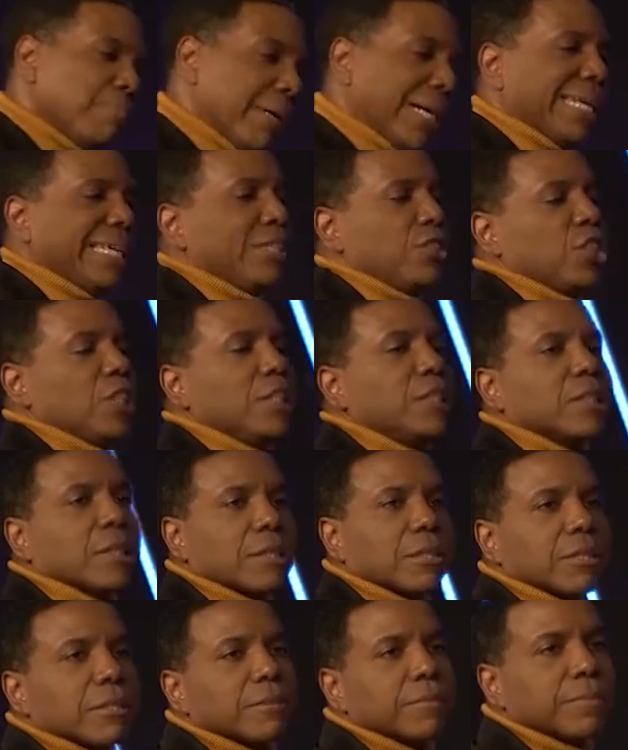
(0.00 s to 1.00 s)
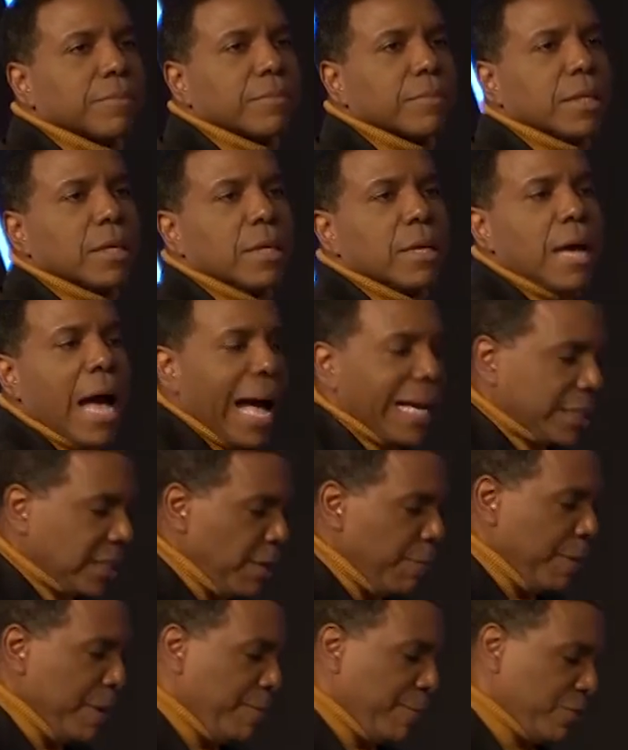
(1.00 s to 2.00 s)
But in Jesus. I
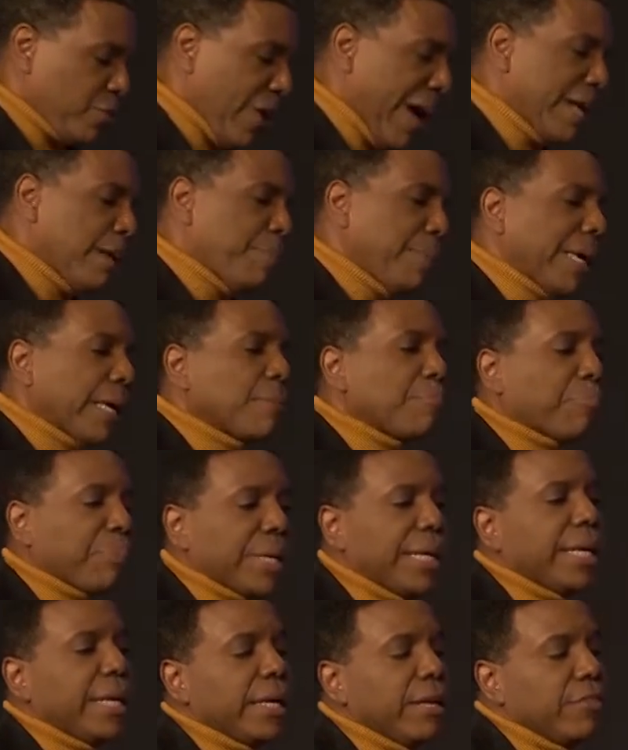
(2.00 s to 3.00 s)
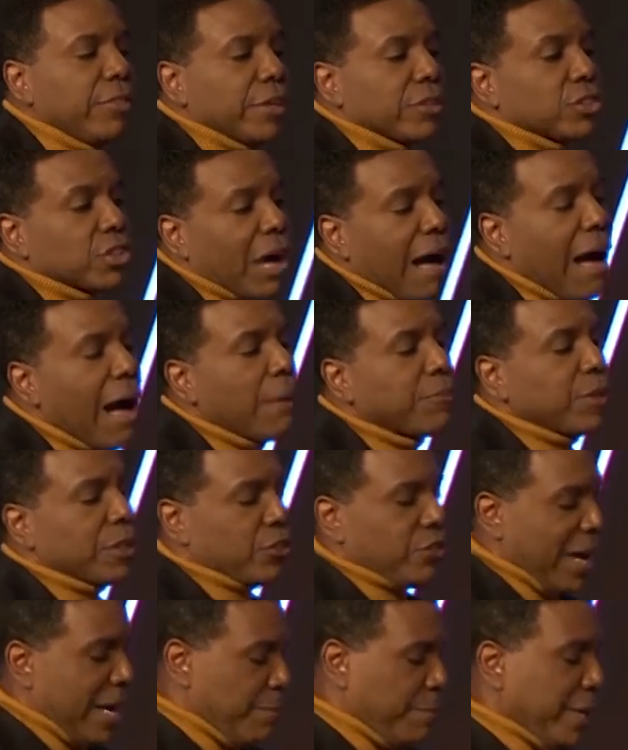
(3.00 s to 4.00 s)
see people trying to be complete in their jobs. They
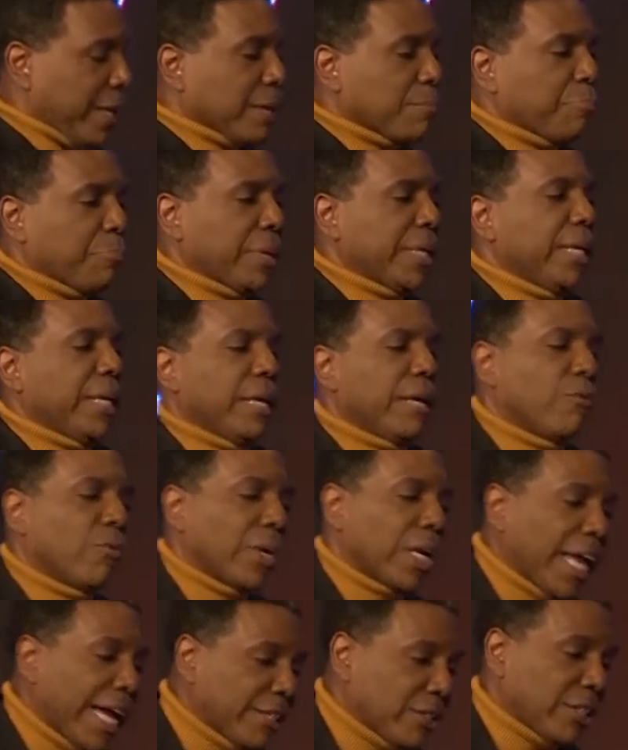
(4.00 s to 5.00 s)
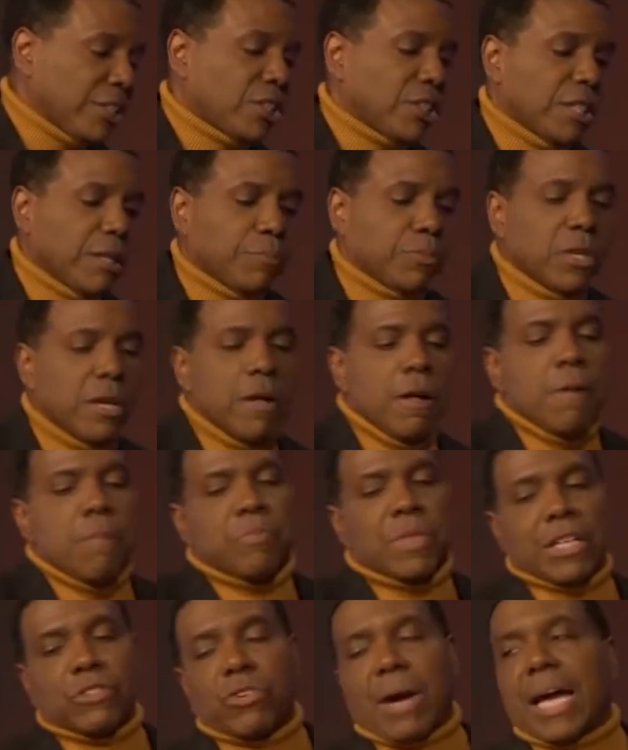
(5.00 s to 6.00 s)
try to be complete in relationships.
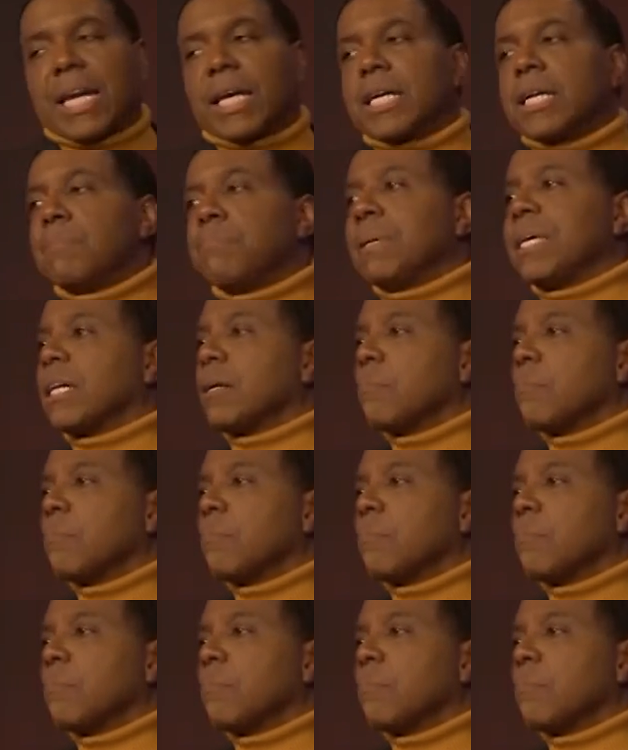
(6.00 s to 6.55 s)
They try to be